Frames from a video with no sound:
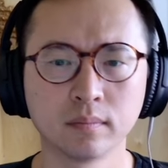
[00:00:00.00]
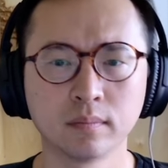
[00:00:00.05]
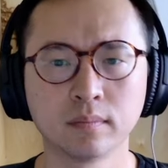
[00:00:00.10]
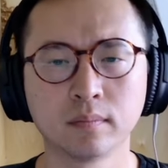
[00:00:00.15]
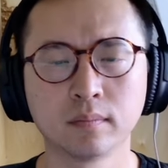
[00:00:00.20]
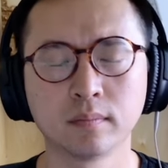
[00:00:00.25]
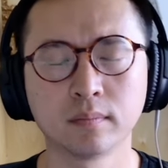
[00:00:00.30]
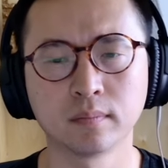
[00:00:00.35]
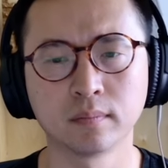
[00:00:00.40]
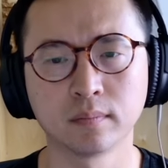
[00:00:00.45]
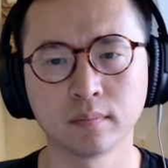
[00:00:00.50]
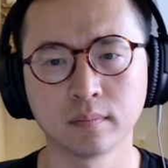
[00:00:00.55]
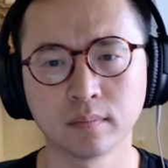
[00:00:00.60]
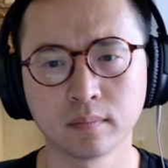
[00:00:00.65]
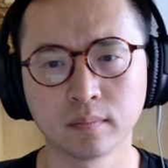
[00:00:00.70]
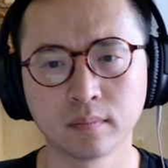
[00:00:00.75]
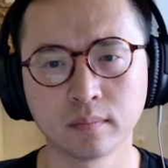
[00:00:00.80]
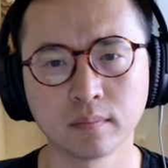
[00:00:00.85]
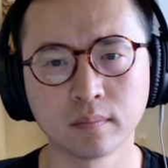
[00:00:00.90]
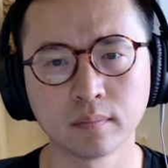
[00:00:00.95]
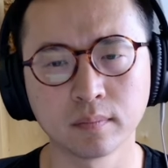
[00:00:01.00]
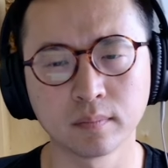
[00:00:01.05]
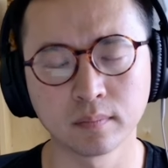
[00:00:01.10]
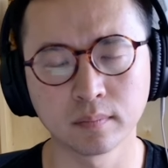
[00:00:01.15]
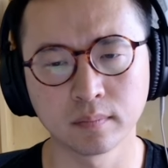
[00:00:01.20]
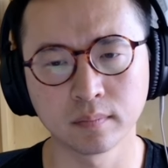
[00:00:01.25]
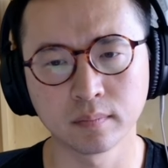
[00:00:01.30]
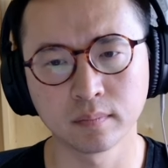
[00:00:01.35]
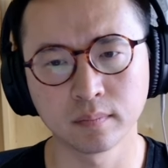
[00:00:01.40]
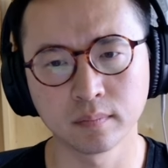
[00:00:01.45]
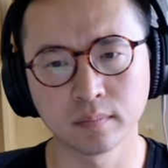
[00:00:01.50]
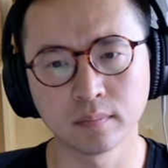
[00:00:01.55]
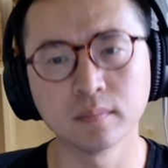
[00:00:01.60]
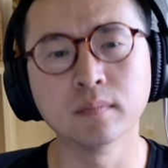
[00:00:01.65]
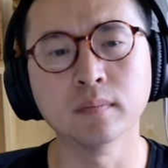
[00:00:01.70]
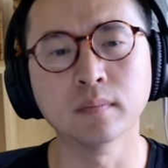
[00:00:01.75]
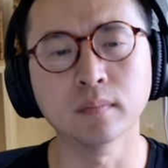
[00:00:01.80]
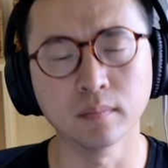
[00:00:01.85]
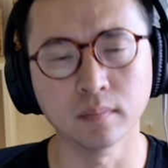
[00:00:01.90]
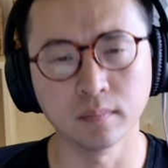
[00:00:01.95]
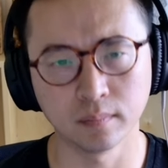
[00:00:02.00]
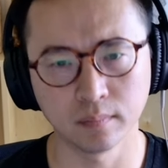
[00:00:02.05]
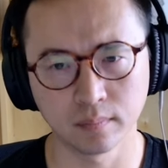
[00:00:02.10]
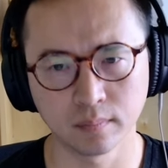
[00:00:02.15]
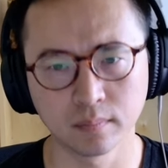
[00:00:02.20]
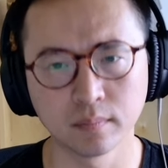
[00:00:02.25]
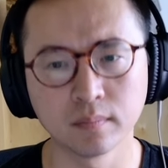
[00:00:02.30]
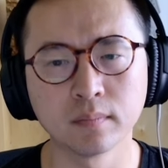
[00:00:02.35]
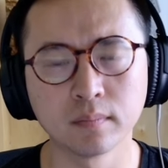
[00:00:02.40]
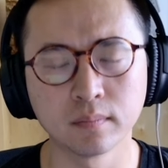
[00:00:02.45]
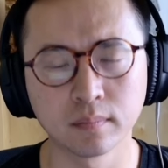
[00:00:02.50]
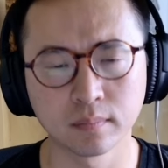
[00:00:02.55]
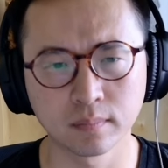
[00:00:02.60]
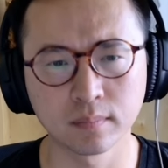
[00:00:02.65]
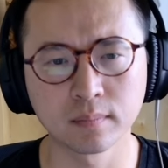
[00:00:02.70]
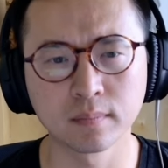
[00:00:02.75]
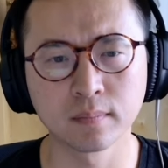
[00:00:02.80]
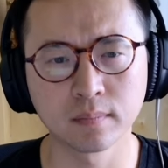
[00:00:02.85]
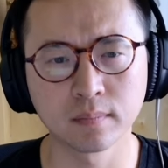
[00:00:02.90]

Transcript: (silent)